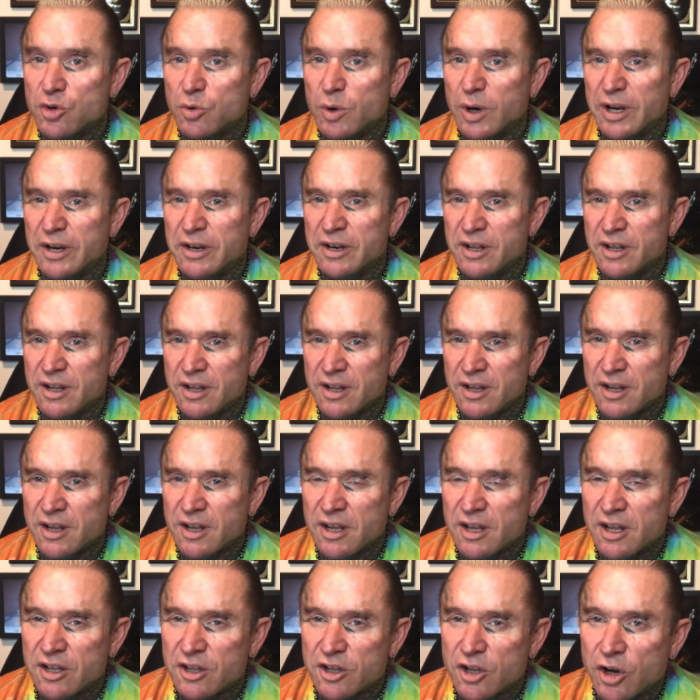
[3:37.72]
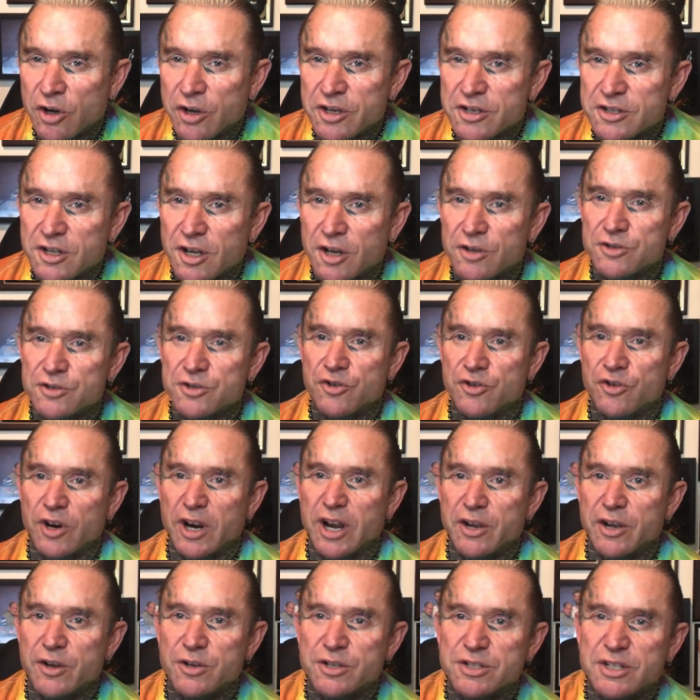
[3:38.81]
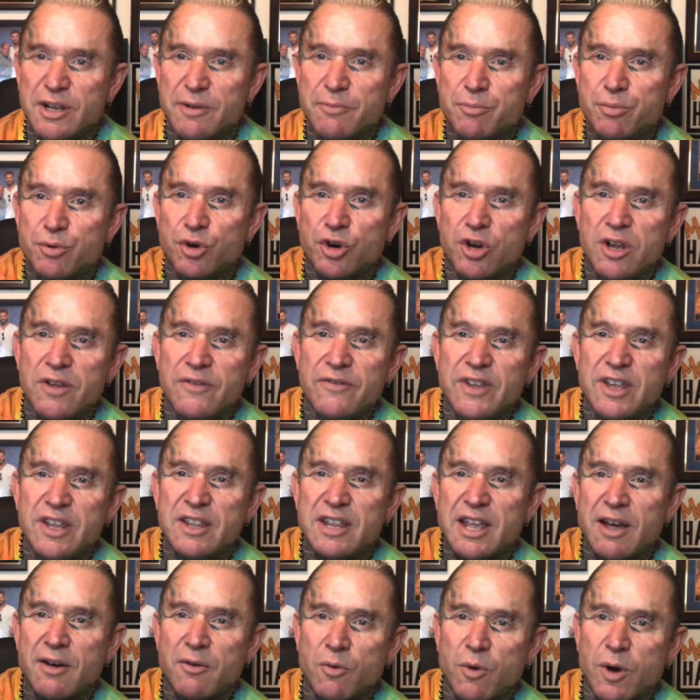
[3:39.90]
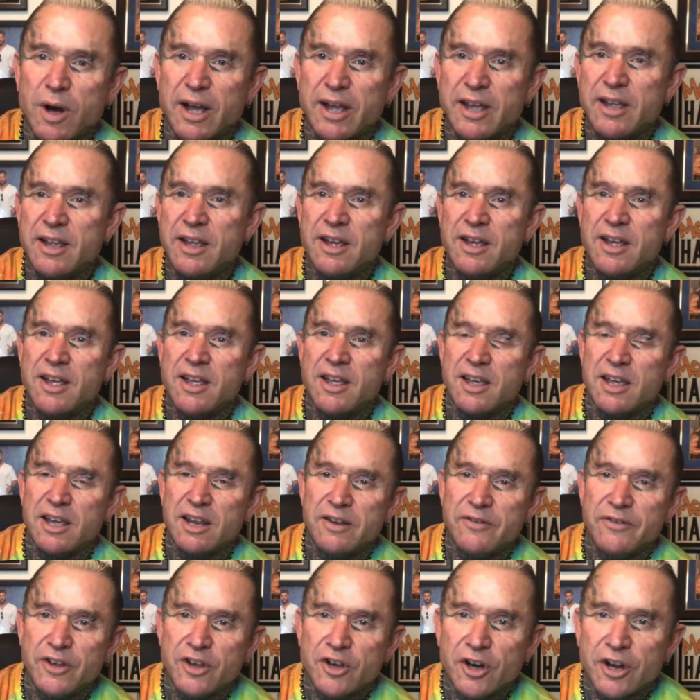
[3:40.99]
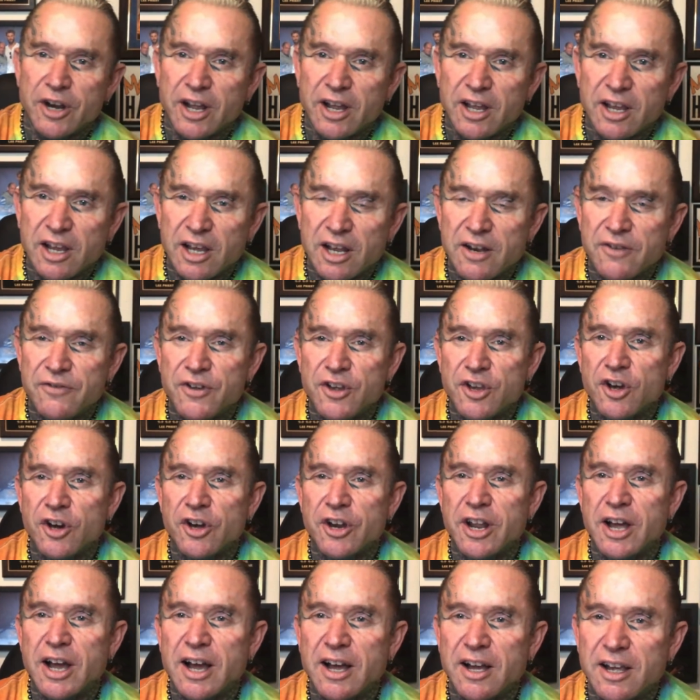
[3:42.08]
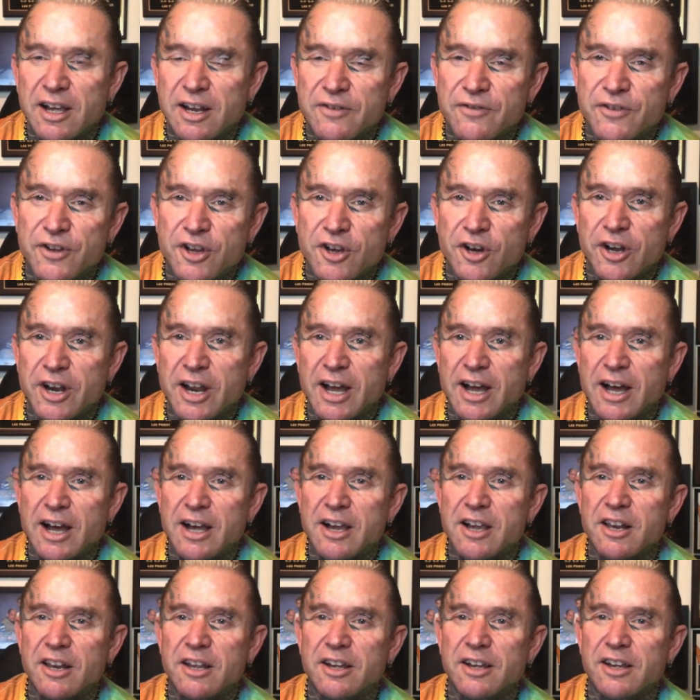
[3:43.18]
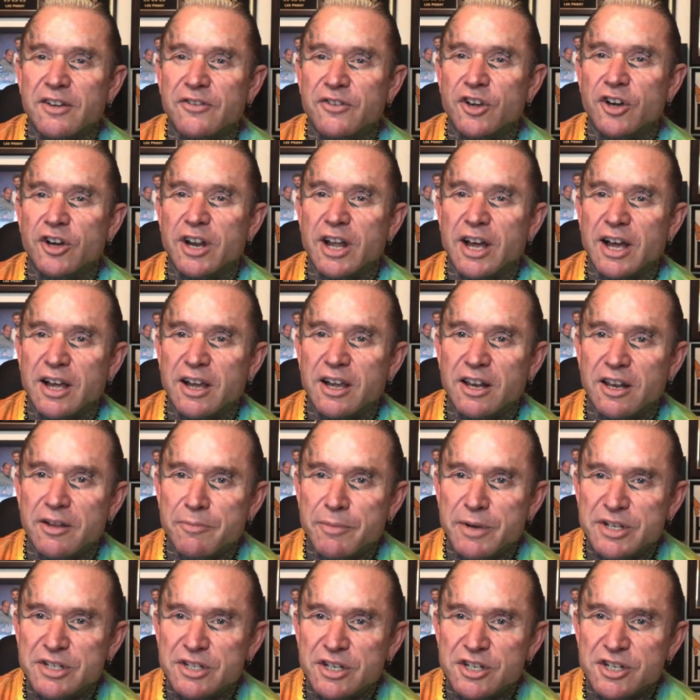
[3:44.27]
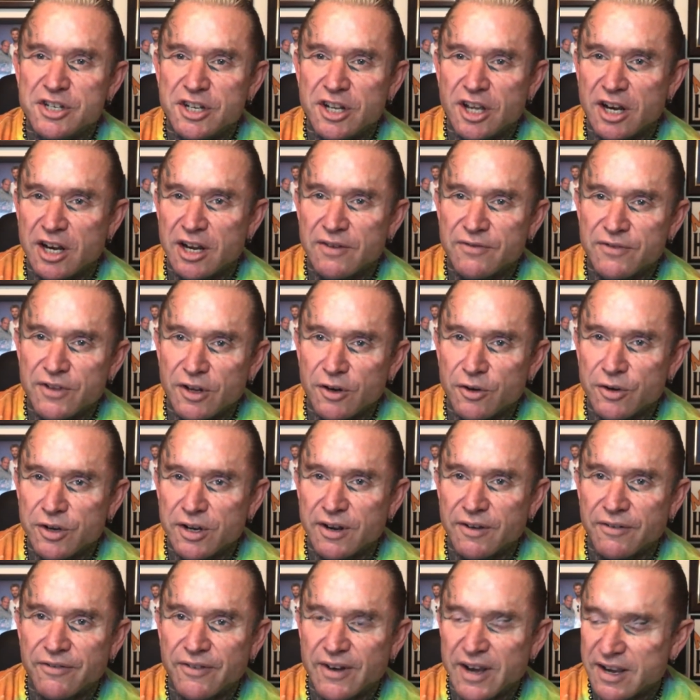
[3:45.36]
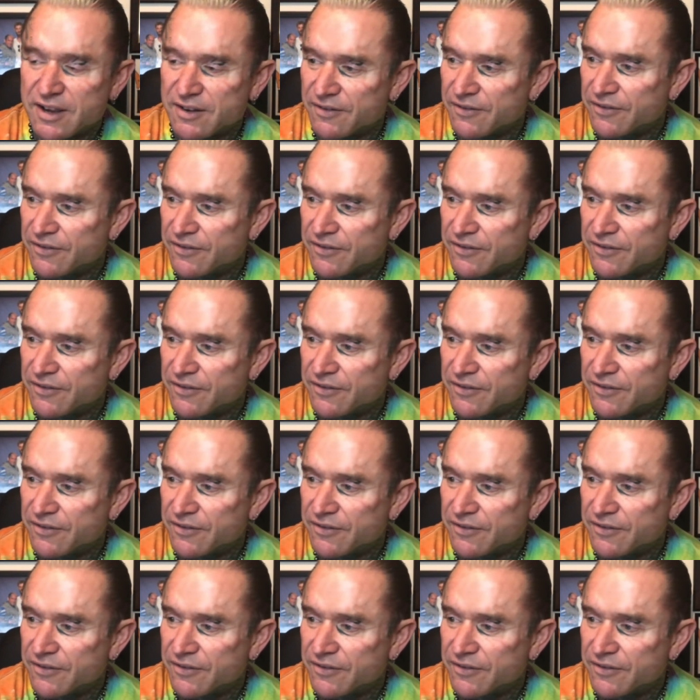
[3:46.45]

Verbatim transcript: one doggy style is great because they're breathing that way. That's right. Got, right. It's not cross contamination. If you got, an ugly missus, you don't have to look at a fucking